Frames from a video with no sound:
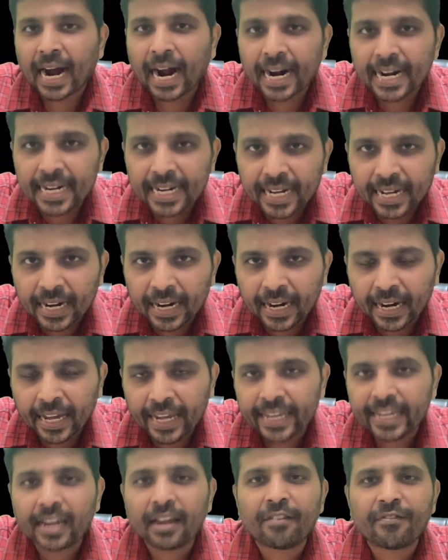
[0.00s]

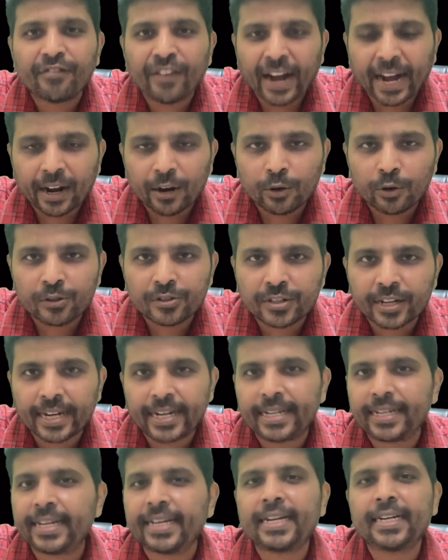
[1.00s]
underlying
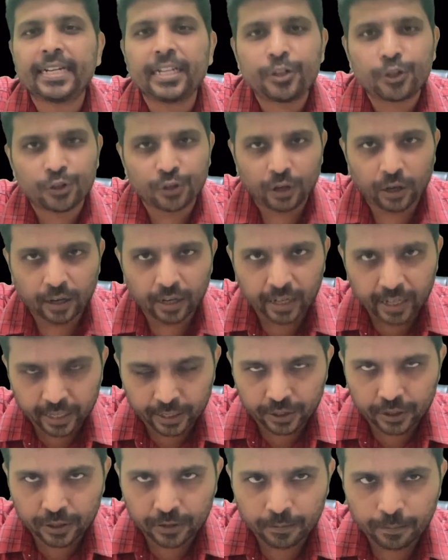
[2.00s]
phagocytic
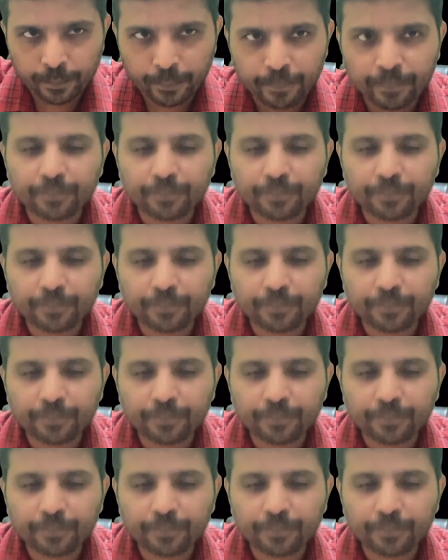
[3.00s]
disorders.